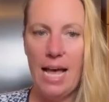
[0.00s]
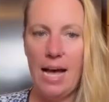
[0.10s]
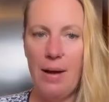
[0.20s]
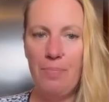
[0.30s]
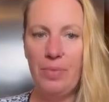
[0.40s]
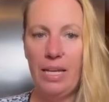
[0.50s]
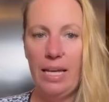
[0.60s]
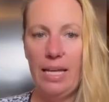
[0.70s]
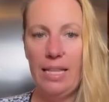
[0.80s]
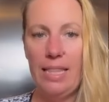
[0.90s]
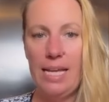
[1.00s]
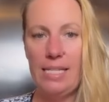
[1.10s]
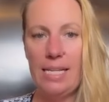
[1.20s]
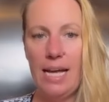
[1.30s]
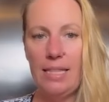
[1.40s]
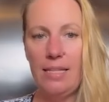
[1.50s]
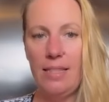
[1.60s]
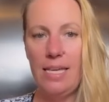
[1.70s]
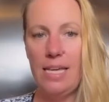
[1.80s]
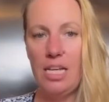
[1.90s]
Um, they said
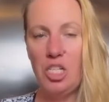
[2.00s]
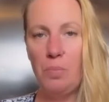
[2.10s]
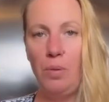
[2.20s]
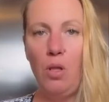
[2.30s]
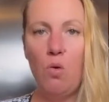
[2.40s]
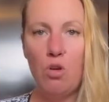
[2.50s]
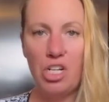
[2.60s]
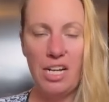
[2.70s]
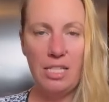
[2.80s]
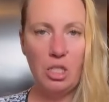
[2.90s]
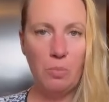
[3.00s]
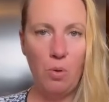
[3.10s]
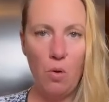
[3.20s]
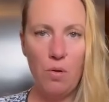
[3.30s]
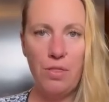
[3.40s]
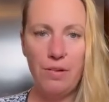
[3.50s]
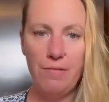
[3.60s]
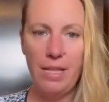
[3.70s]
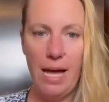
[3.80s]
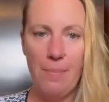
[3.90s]
the explosions, both
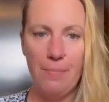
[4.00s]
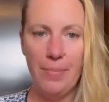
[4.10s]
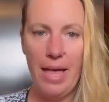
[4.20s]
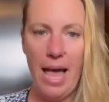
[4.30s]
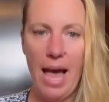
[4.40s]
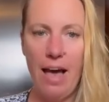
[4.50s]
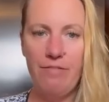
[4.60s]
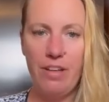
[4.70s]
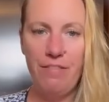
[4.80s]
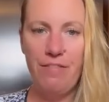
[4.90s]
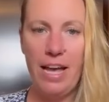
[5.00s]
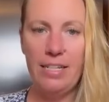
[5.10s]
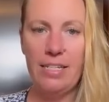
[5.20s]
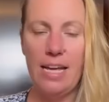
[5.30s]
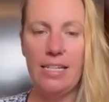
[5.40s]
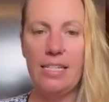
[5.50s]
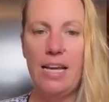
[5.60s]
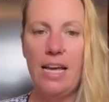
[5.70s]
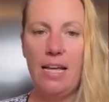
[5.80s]
of them have affected